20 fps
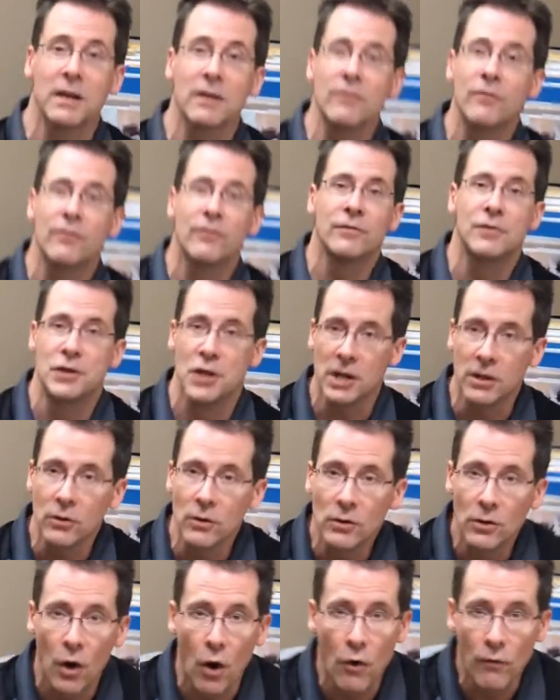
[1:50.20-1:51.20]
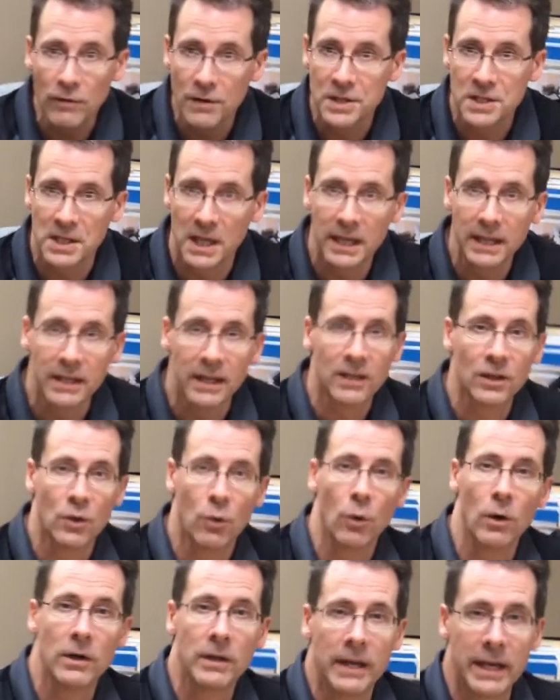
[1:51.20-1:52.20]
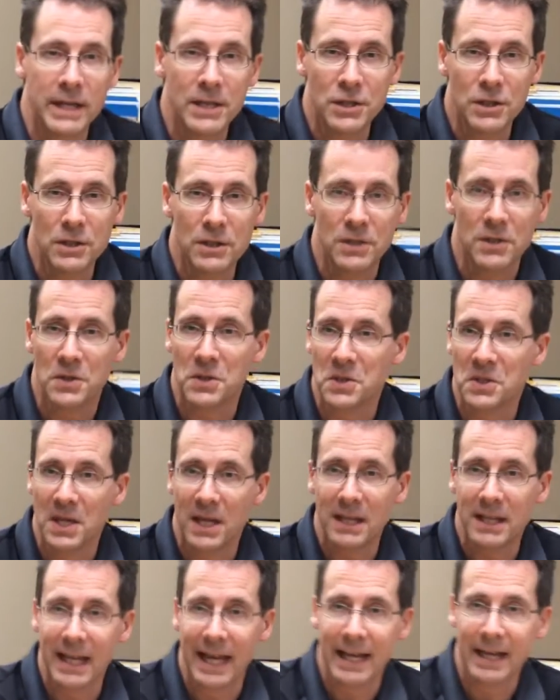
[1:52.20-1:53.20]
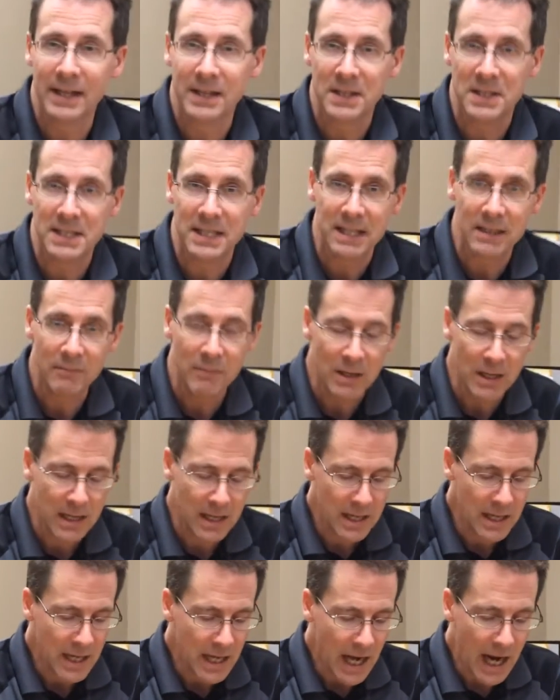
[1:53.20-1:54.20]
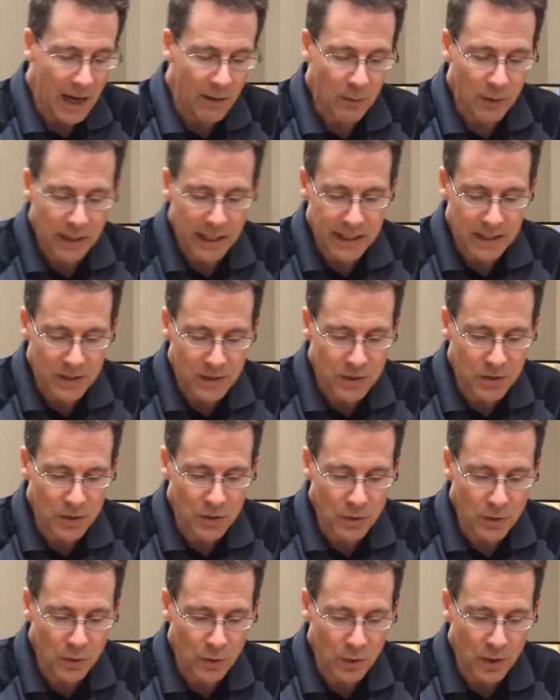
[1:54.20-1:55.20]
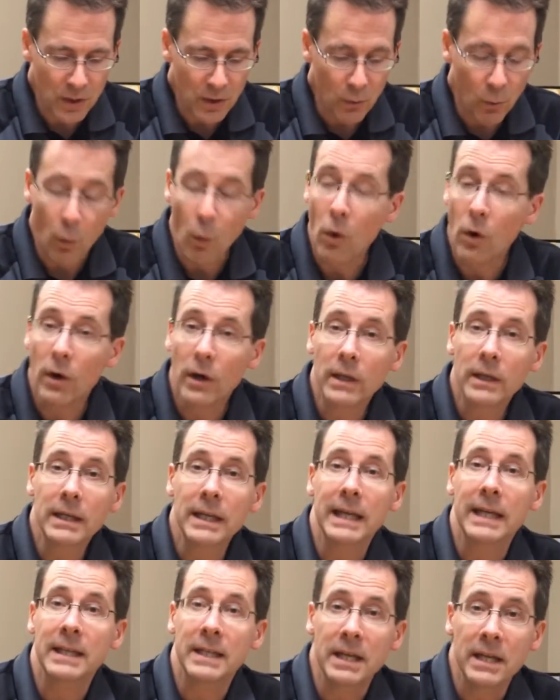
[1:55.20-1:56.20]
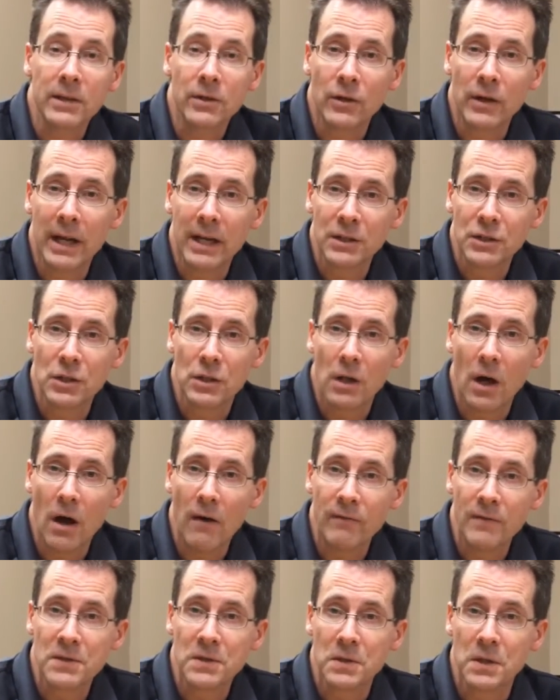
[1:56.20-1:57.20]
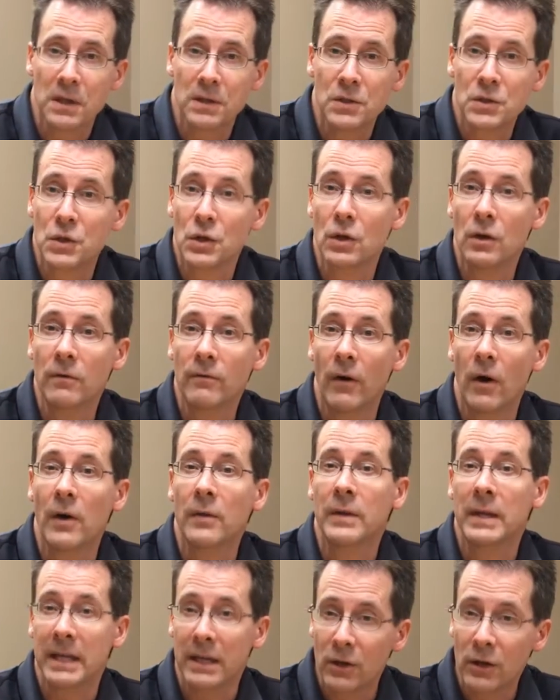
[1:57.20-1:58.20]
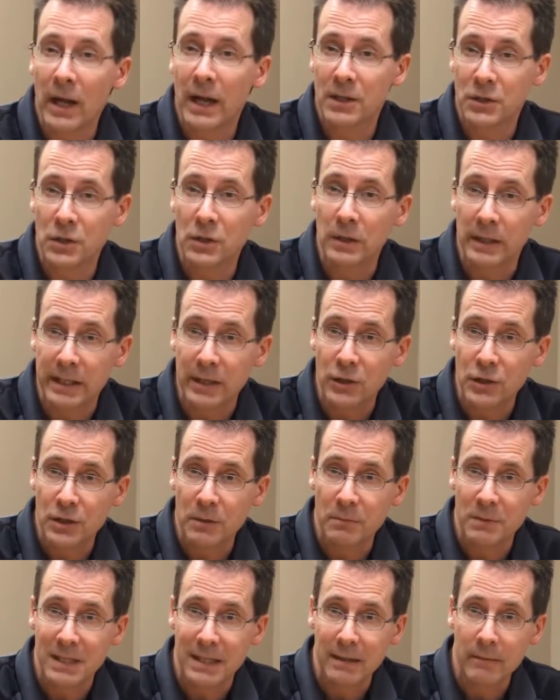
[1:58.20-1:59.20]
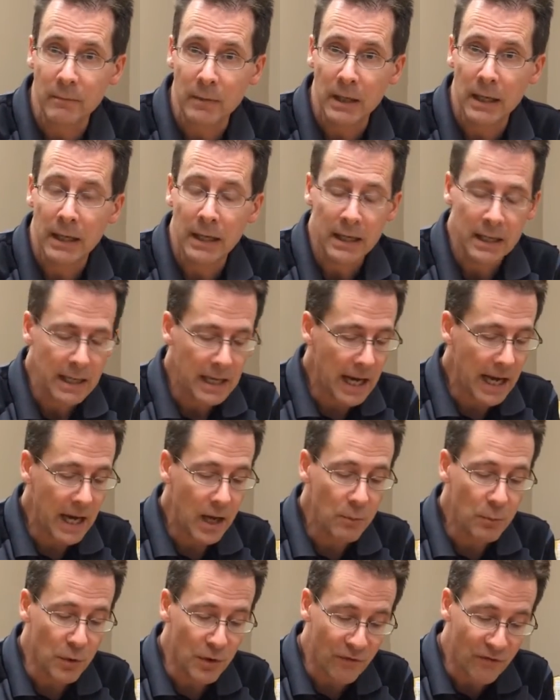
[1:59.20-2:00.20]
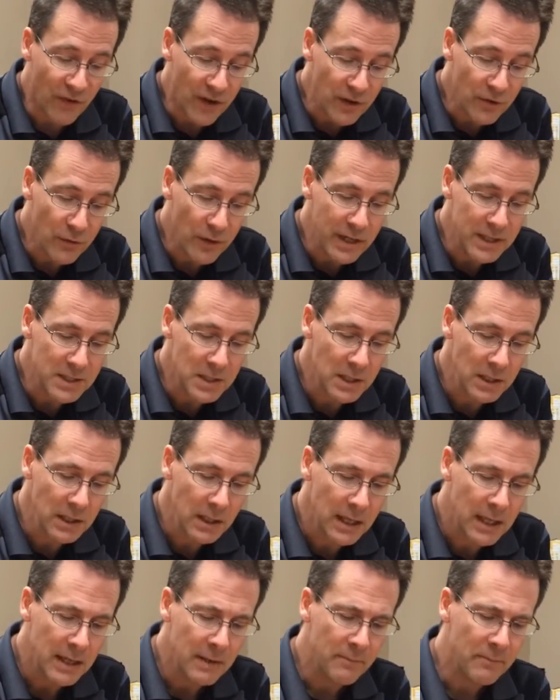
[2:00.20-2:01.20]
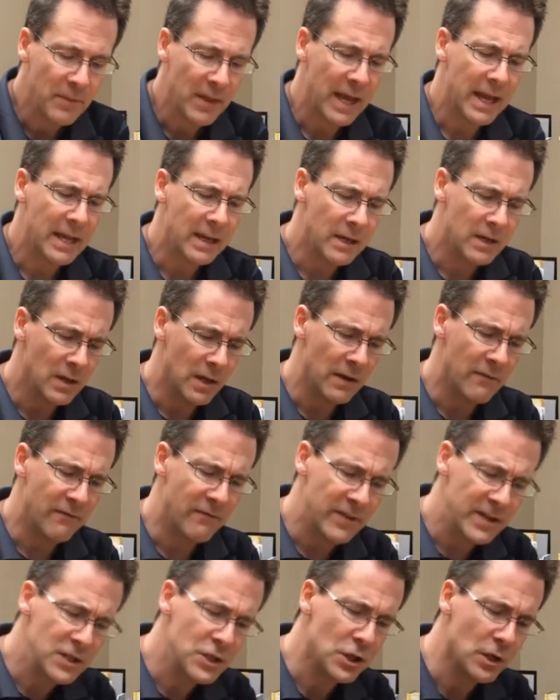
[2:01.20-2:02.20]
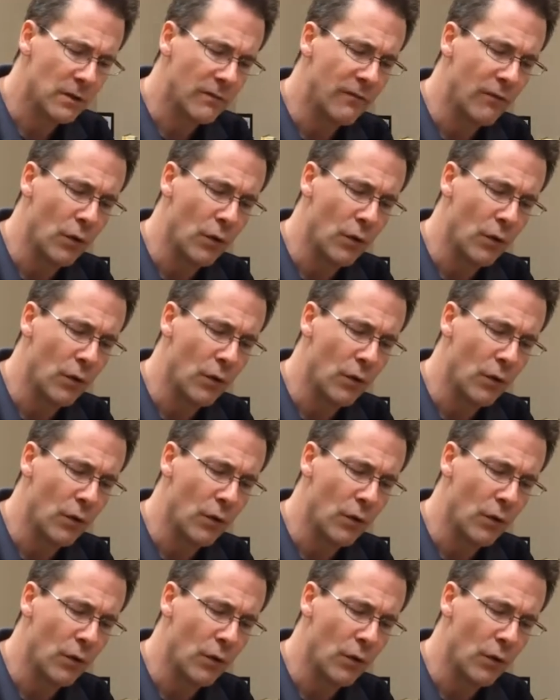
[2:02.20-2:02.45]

give general oversight and coordination to the Send Canada team. I relate to Warren in the international office and serve on the international leadership team. I help with fundraising and vision